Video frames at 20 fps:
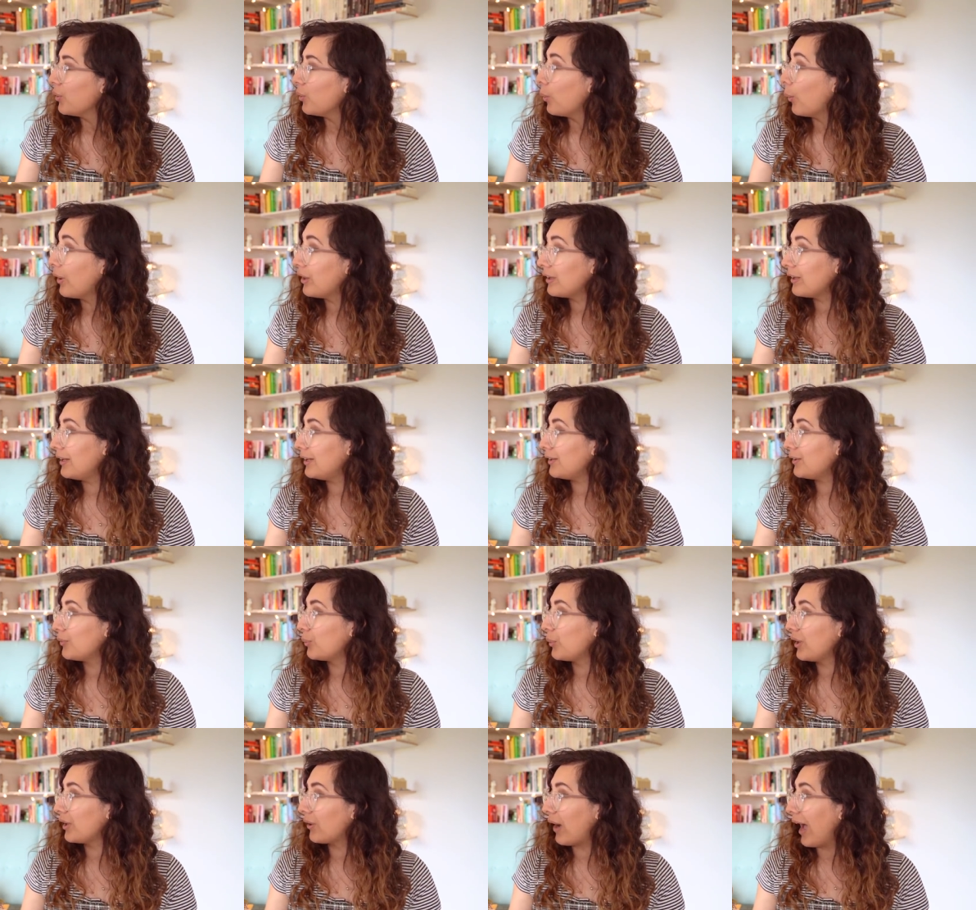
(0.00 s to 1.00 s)
Will it,
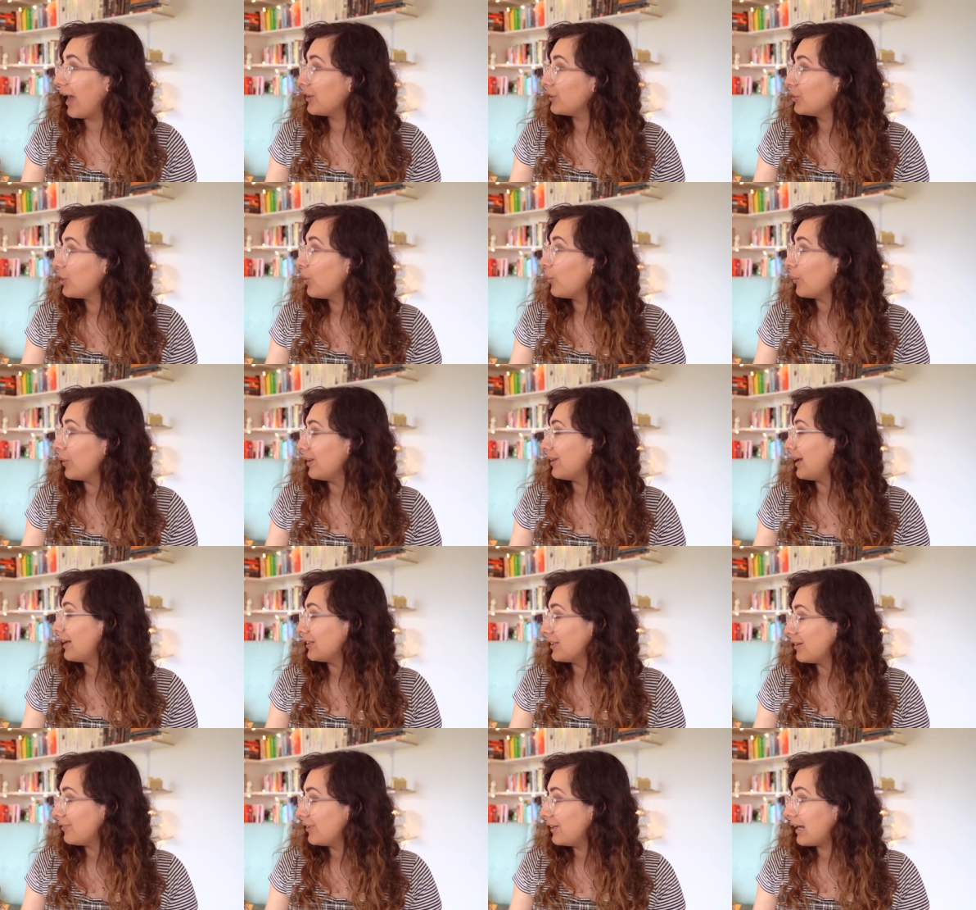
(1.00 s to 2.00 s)
will, I don't know, will I
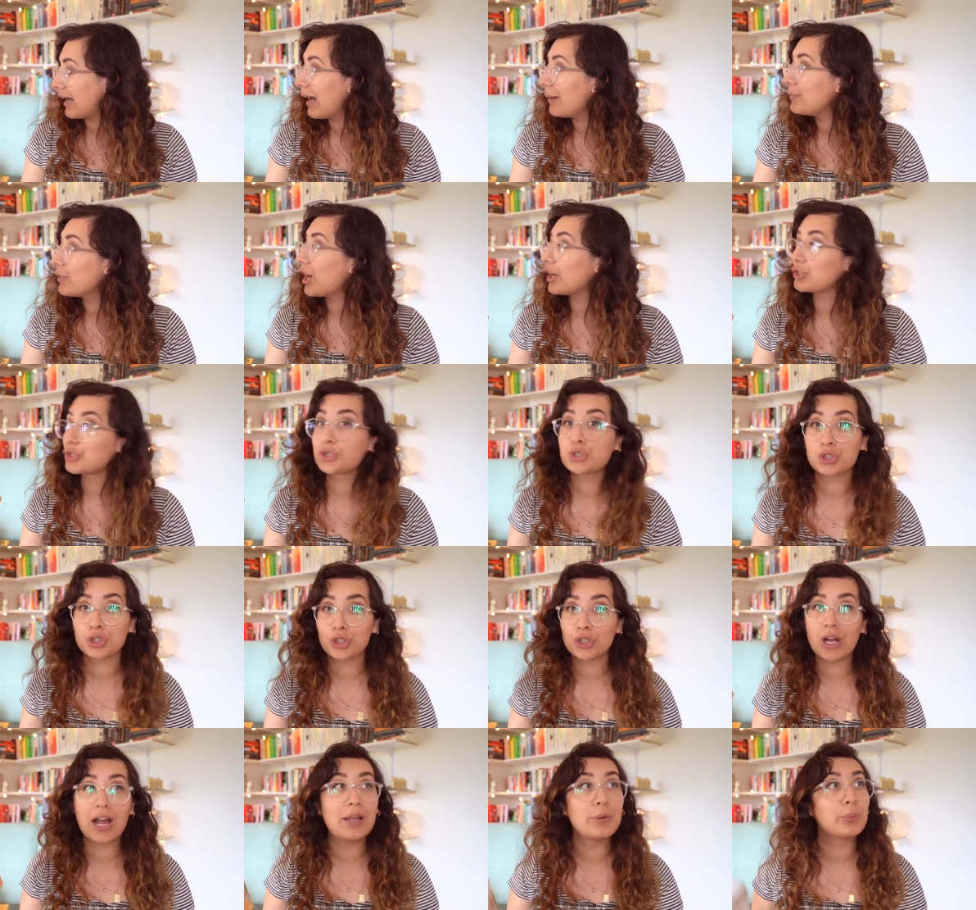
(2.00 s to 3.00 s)
love it? I'm not
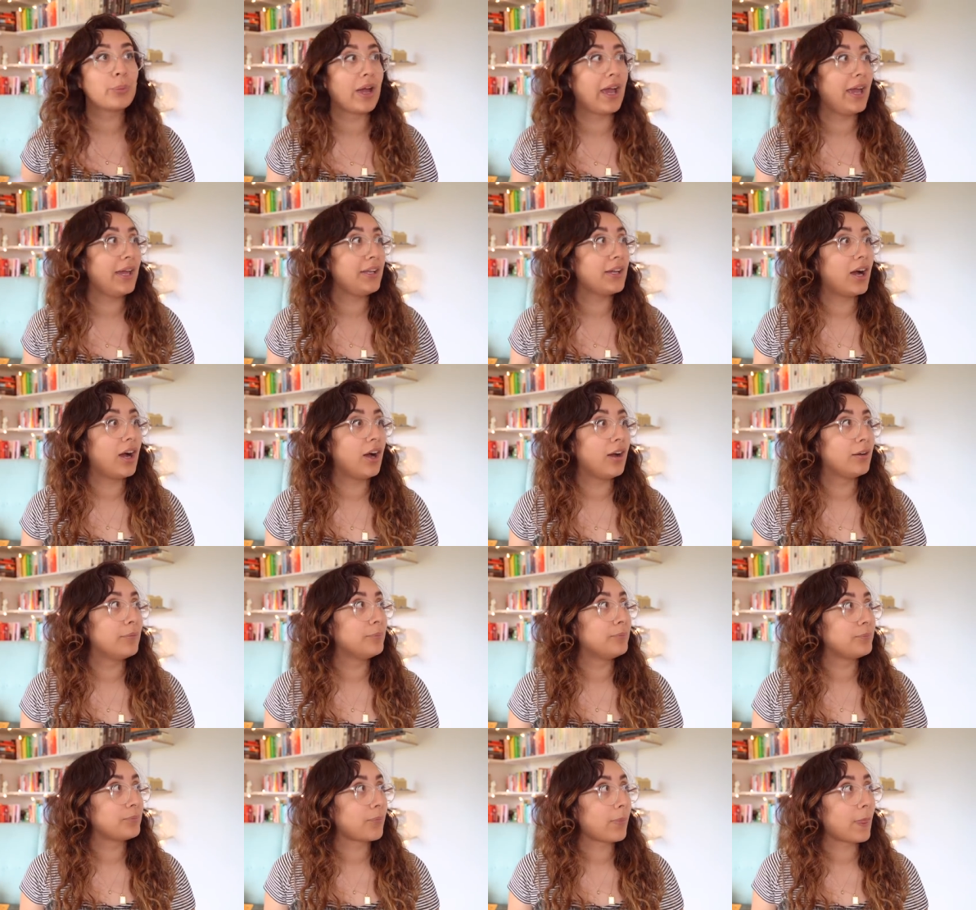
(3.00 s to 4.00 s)
sure. I read
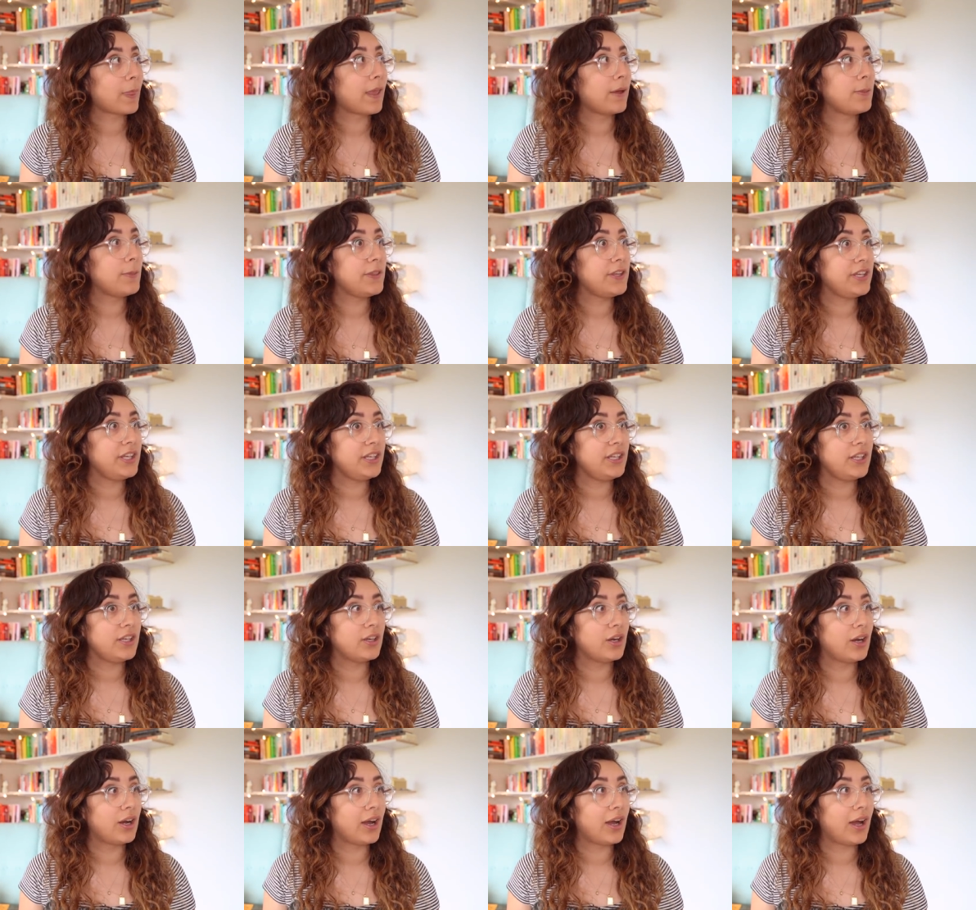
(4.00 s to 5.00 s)
um,
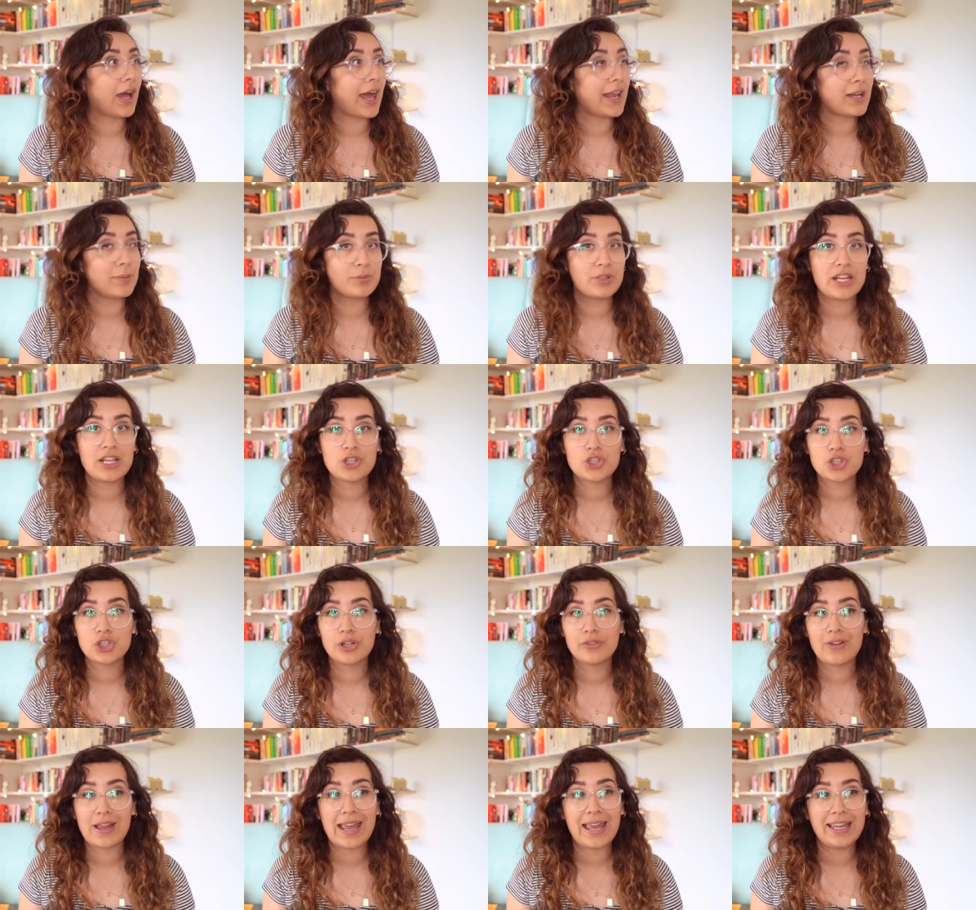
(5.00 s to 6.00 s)
the adaptation
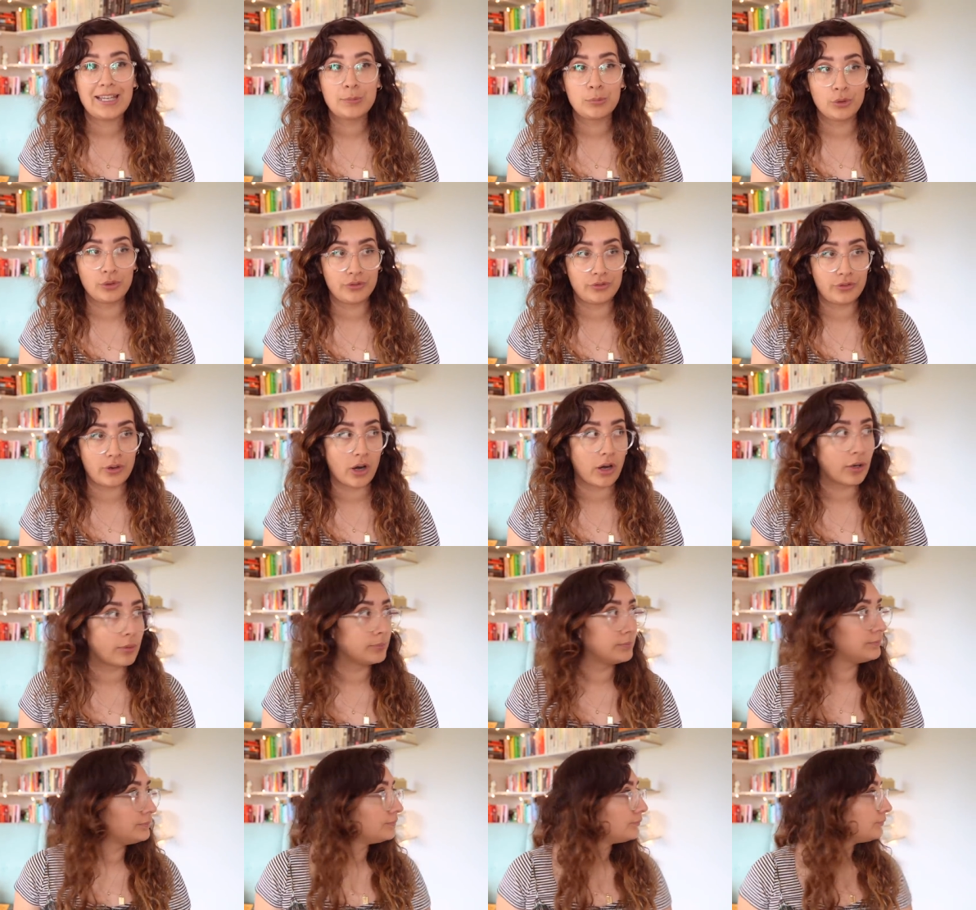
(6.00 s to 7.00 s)
of Animal Farm.